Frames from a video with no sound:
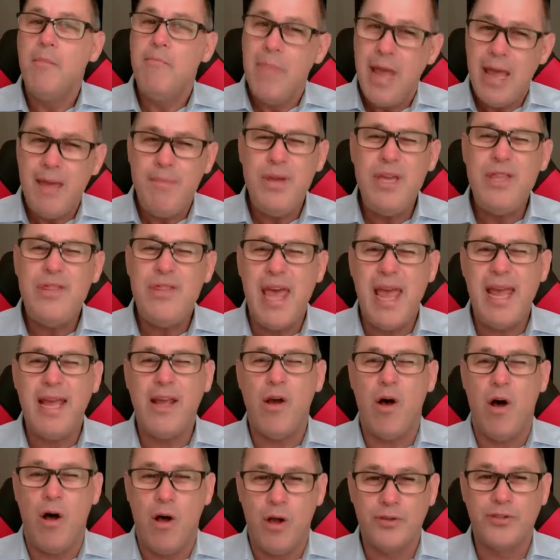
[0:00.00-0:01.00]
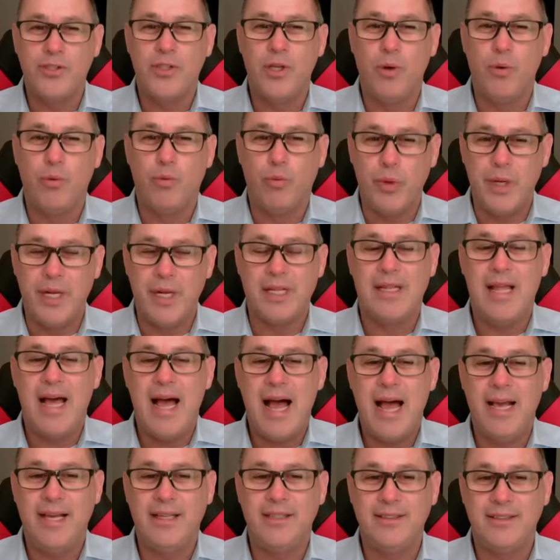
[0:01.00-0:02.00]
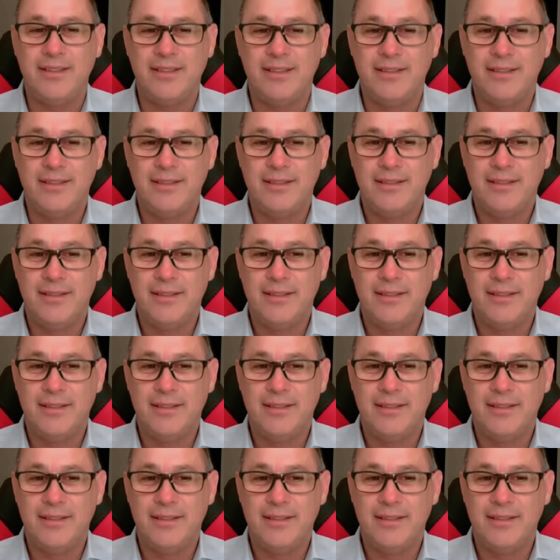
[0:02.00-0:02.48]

Maybe they also realized